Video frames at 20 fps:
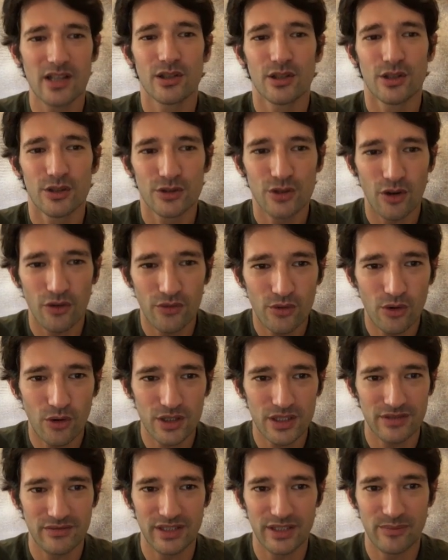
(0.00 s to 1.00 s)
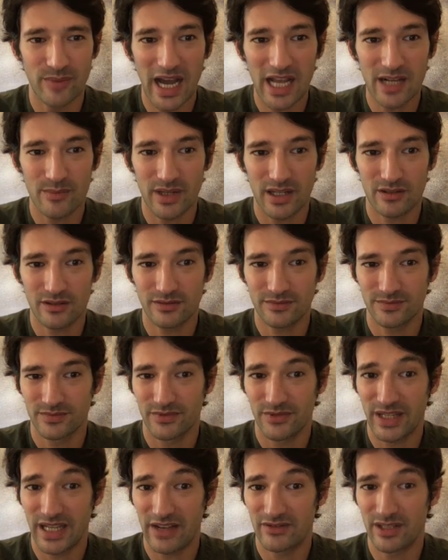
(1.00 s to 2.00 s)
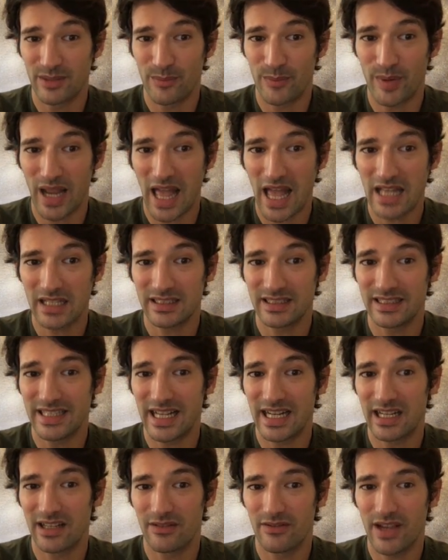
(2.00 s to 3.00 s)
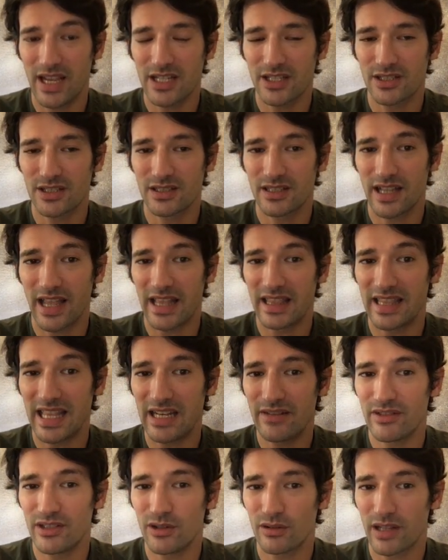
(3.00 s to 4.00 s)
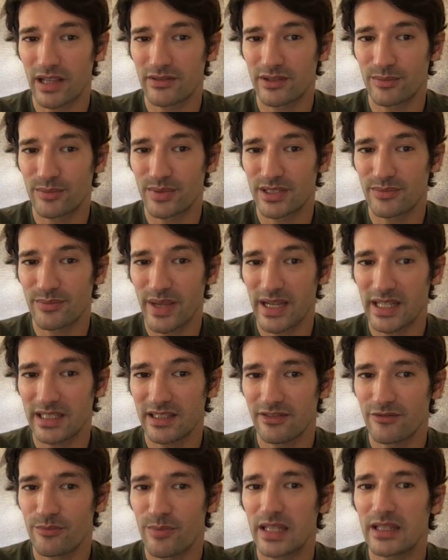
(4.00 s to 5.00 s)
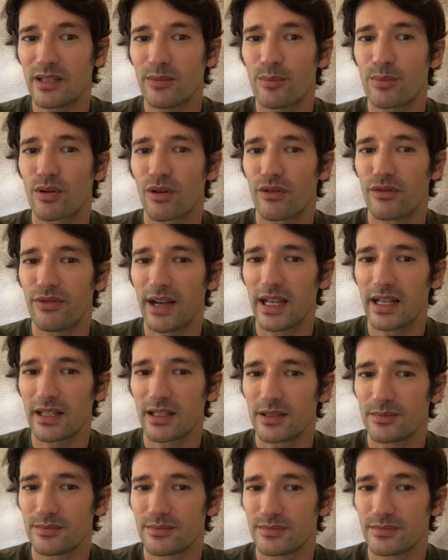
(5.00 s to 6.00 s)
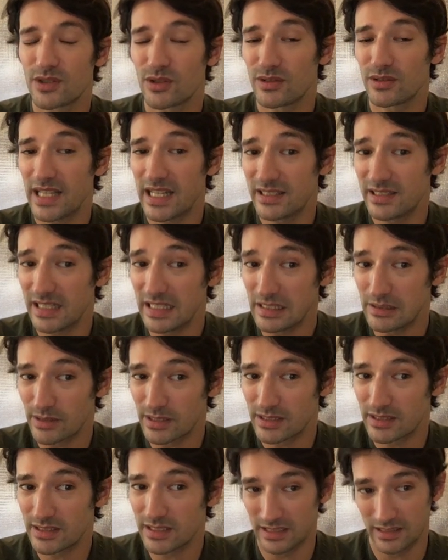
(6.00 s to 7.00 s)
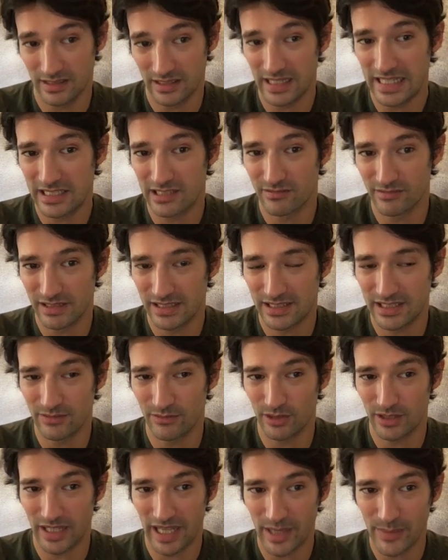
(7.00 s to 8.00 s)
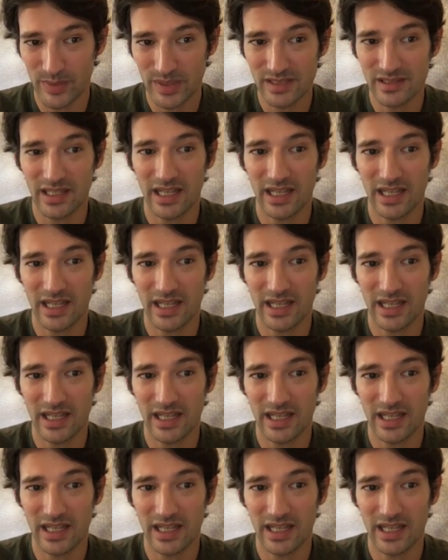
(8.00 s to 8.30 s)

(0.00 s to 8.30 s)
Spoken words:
So of course, with Barbaro, we have the plan, the elevation, and then we don't have the perspective, but the profile. So that's interesting. Later we'll see what happens.